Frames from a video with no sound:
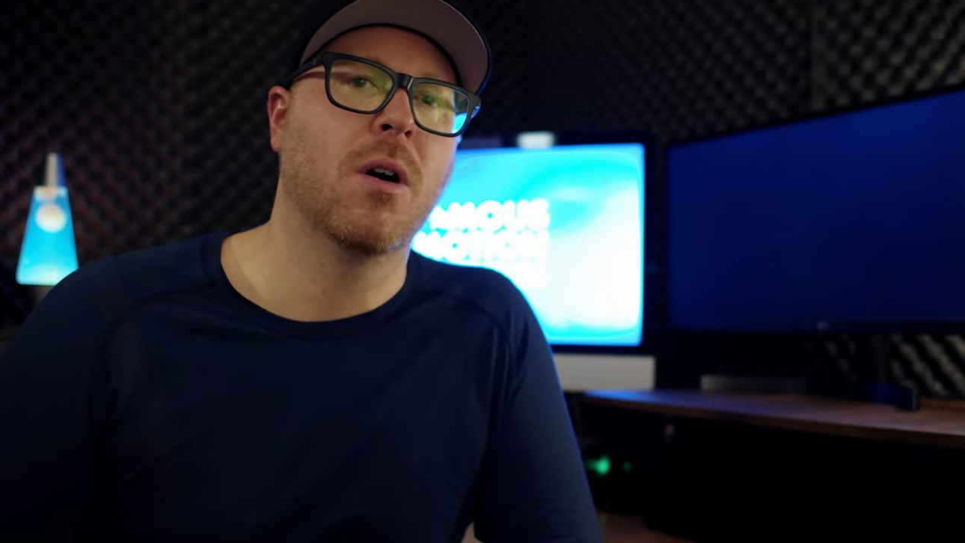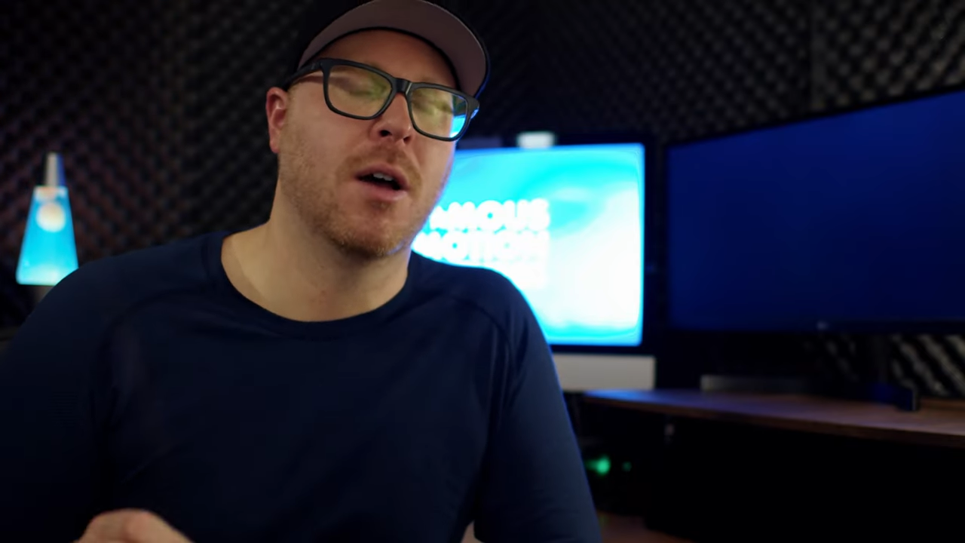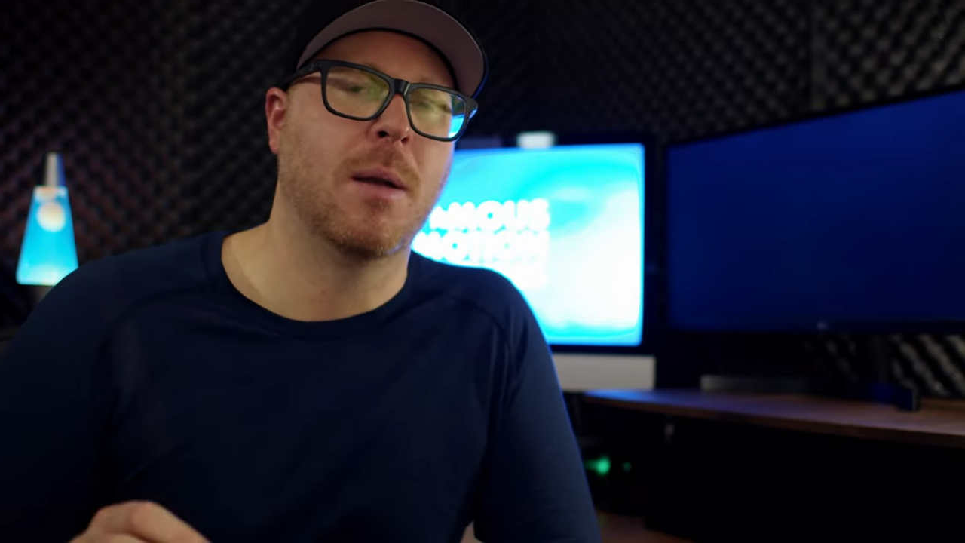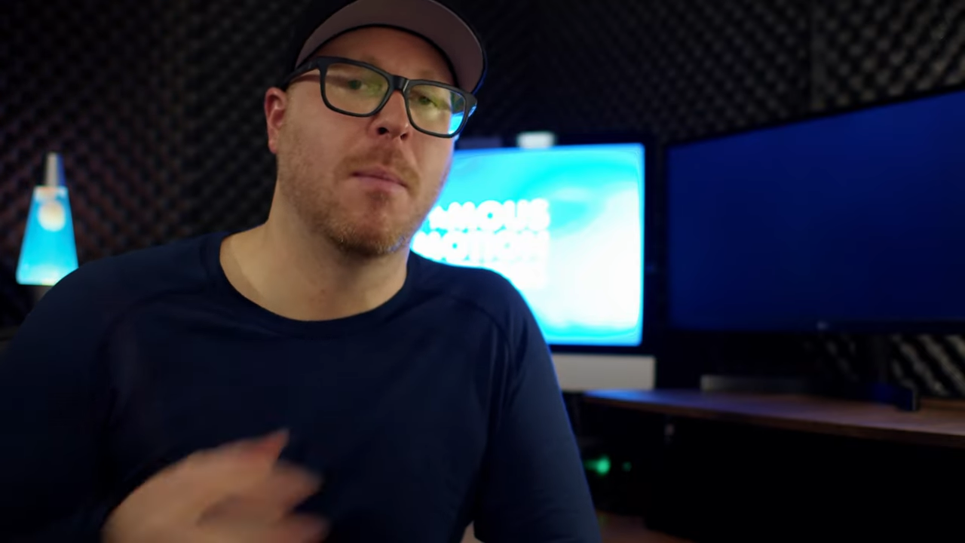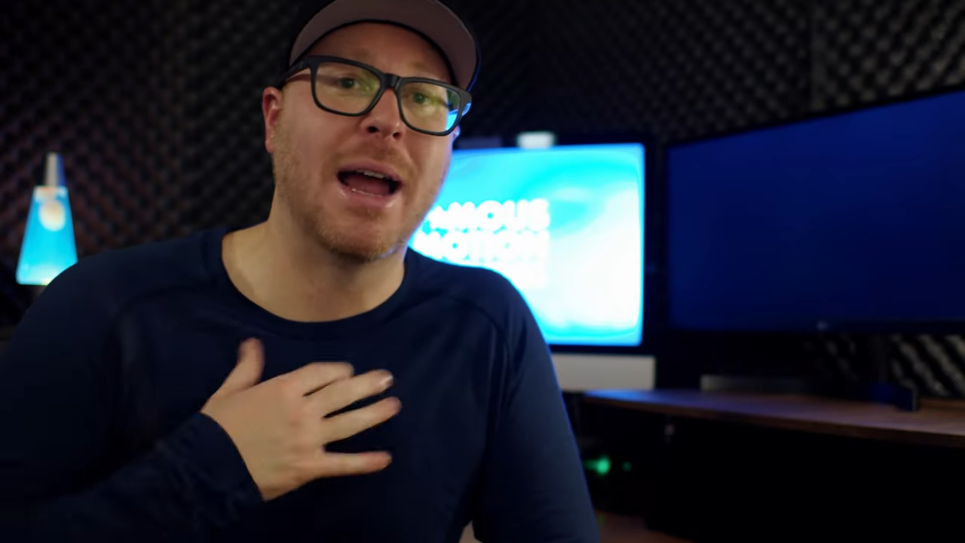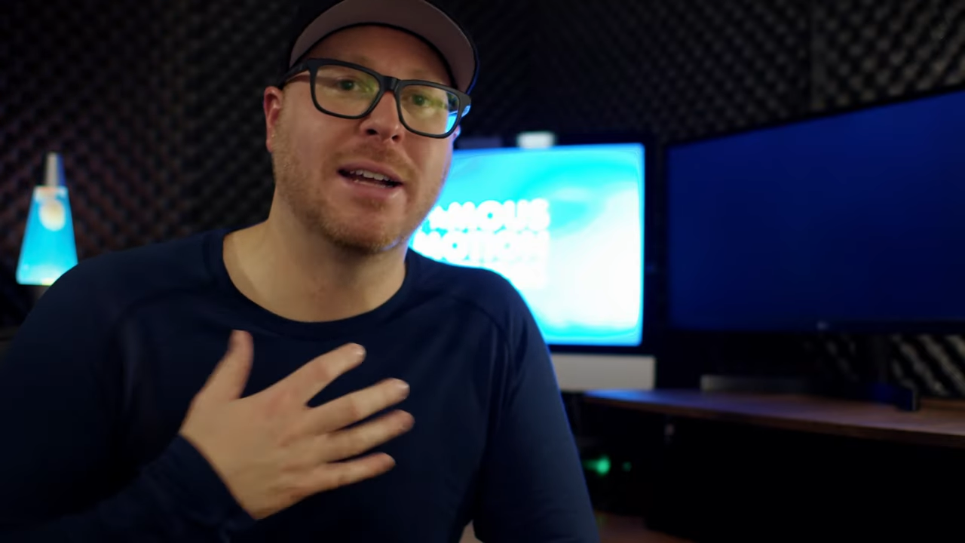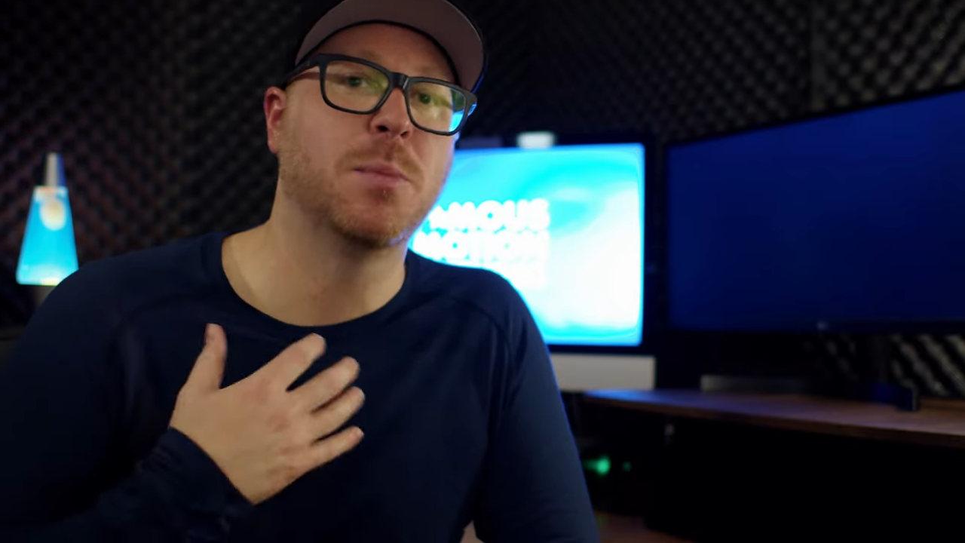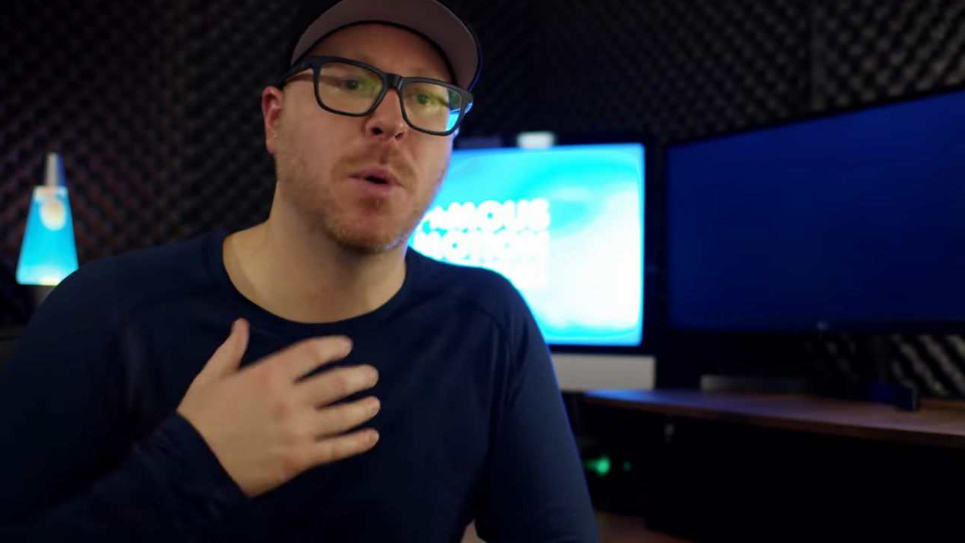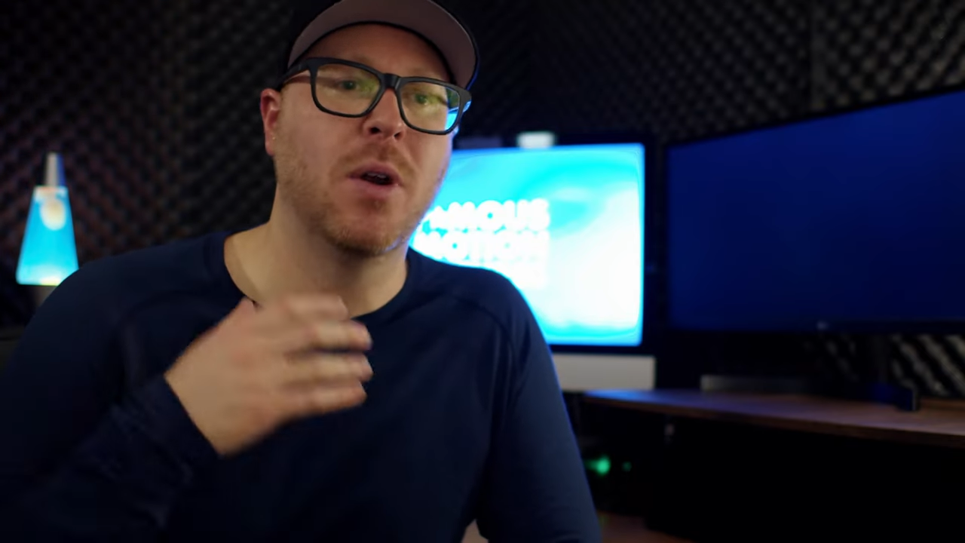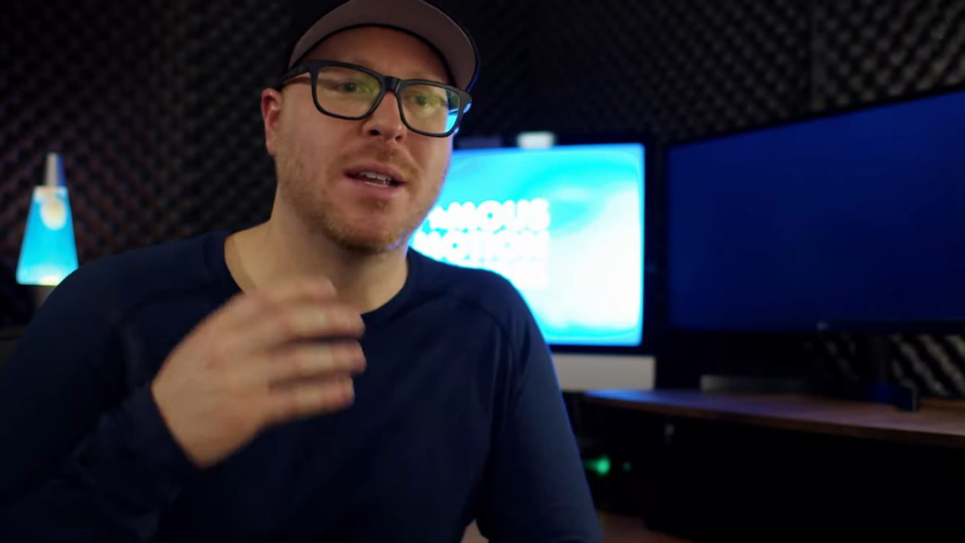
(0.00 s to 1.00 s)
on my
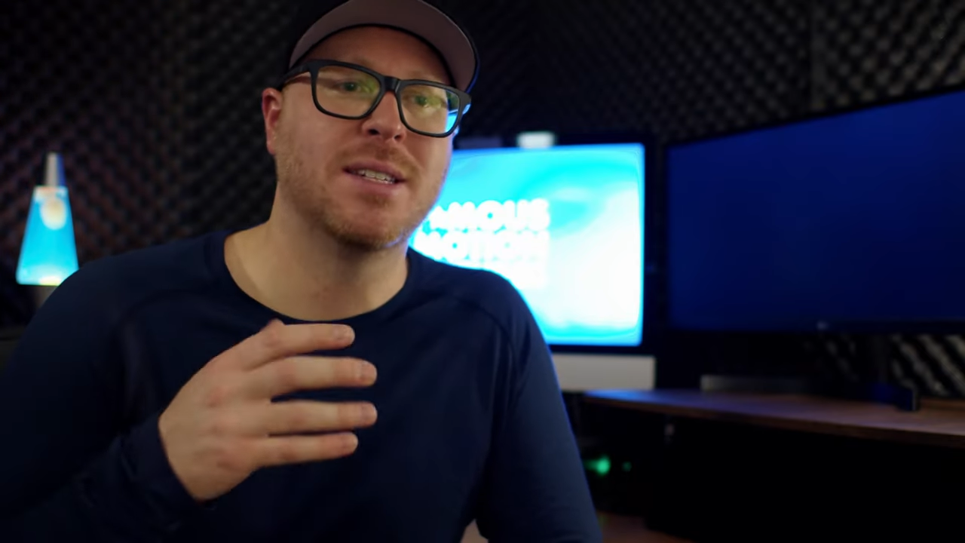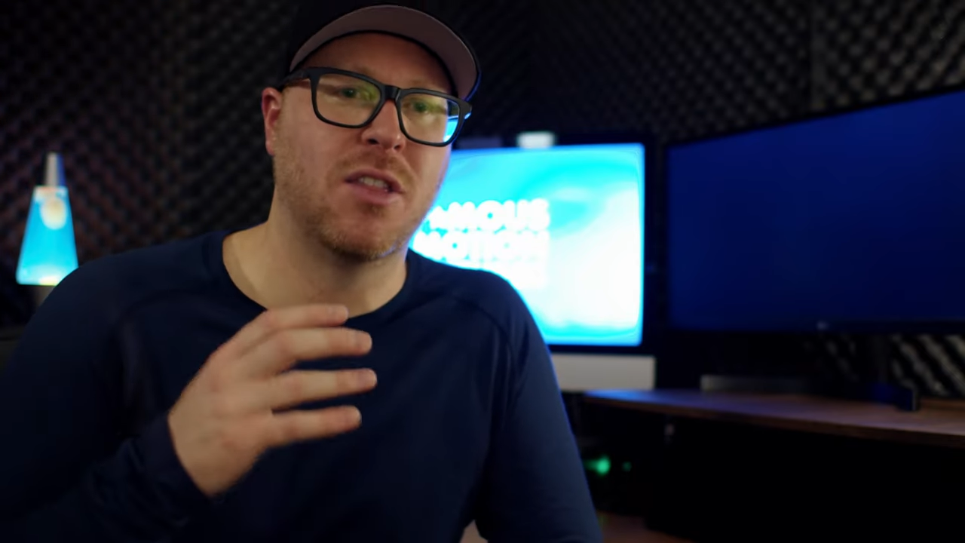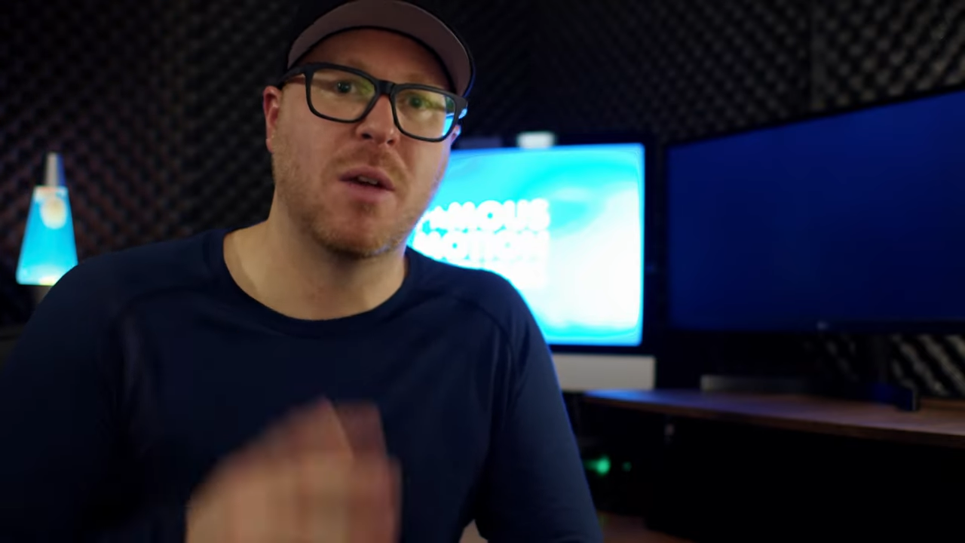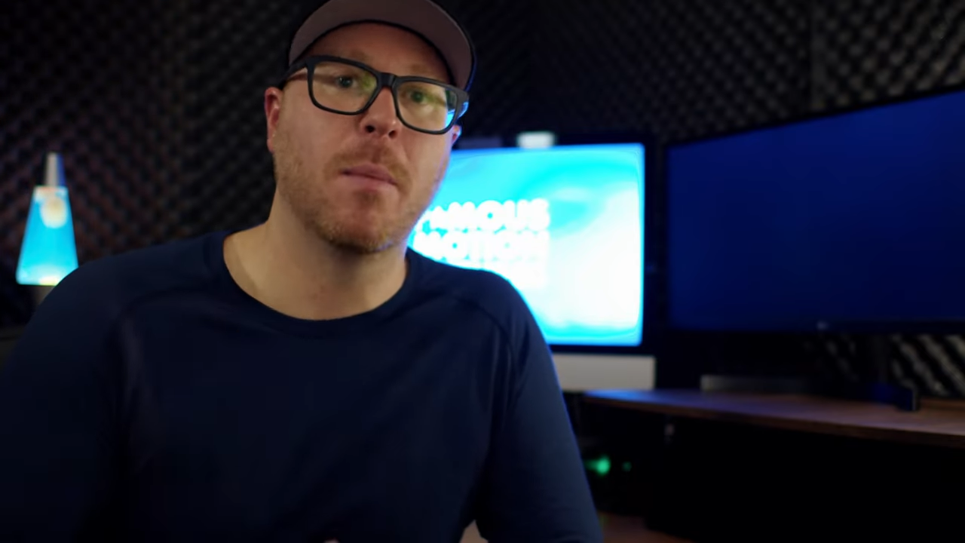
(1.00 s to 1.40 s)
experience at the